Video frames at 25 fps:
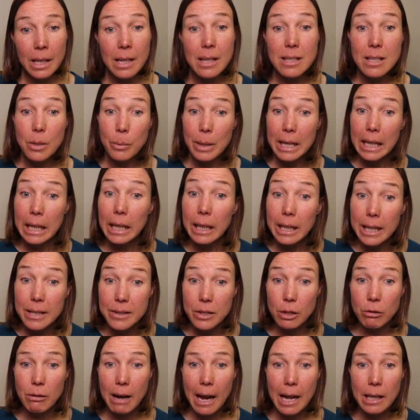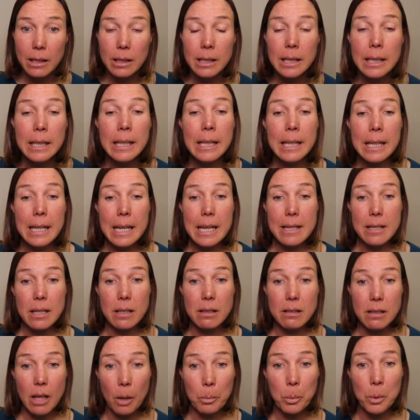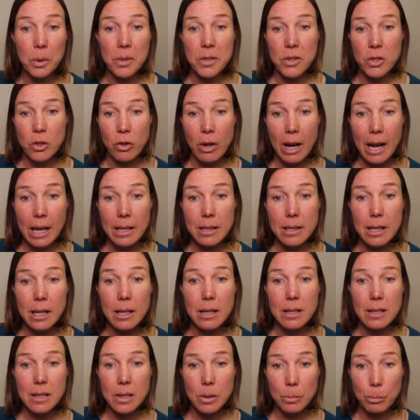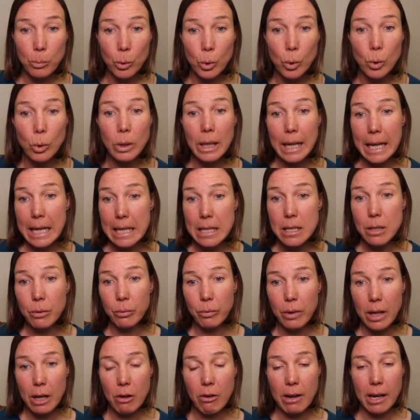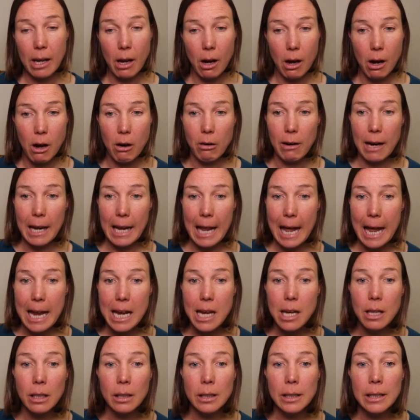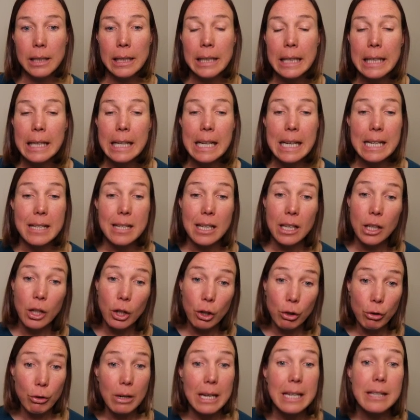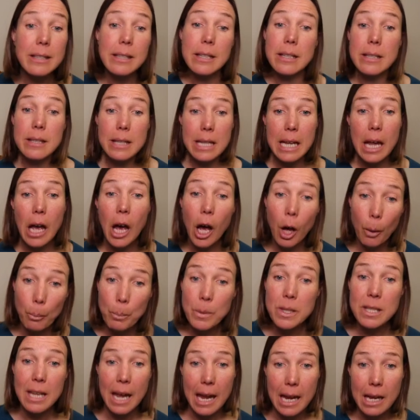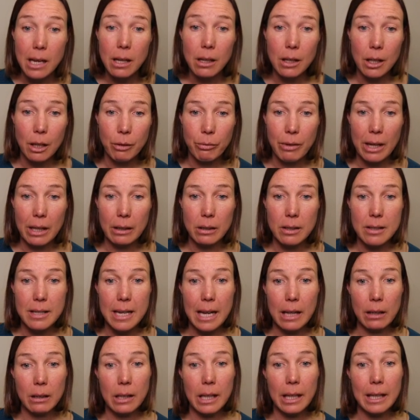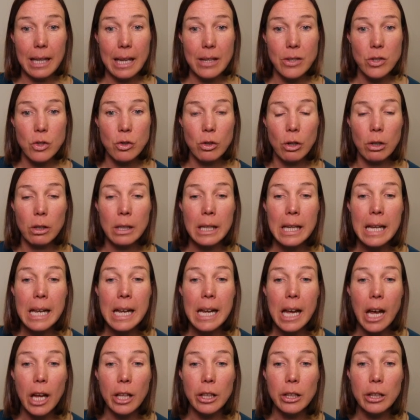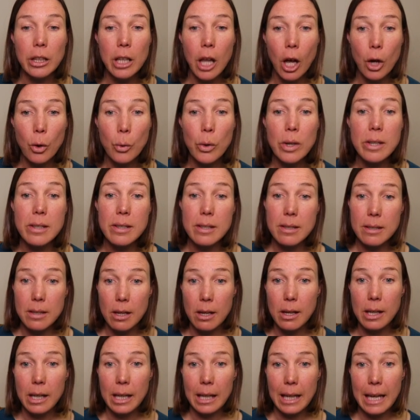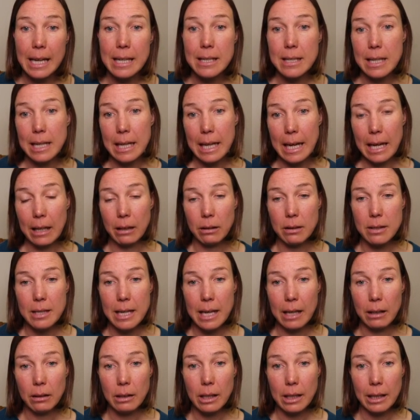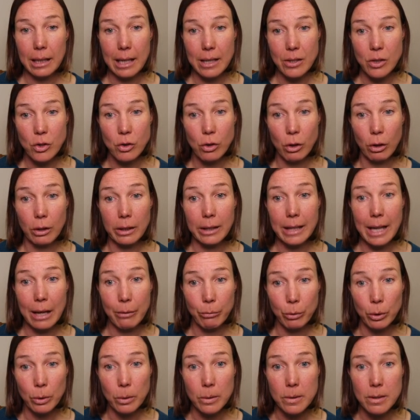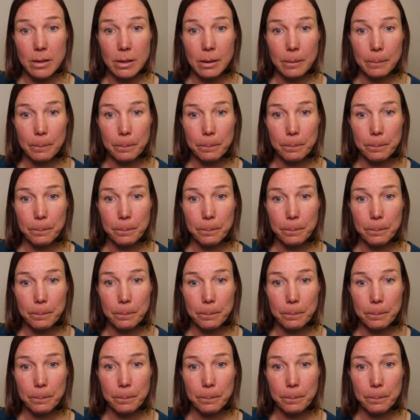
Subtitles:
So inclisiran is a double-stranded small interfering RNA. It increases the uptake of LDL cholesterol and lowers circulating LDL cholesterol levels.